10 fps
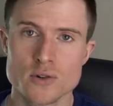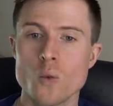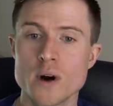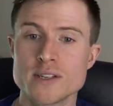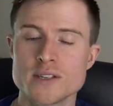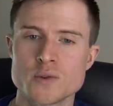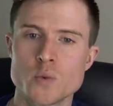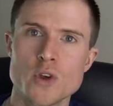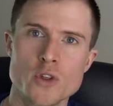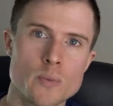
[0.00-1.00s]
One is
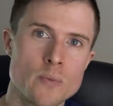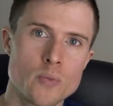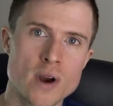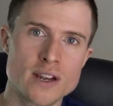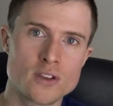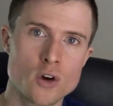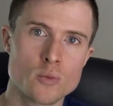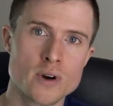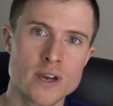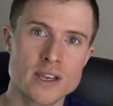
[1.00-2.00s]
with Brad
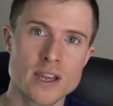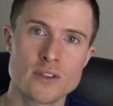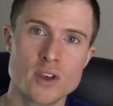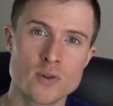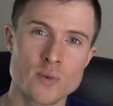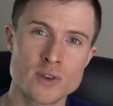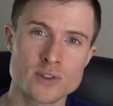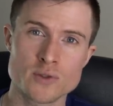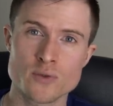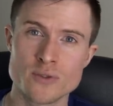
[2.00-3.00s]
Gobright, and the other one
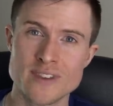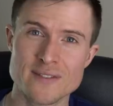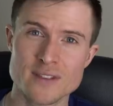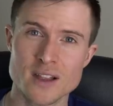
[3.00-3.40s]
is with David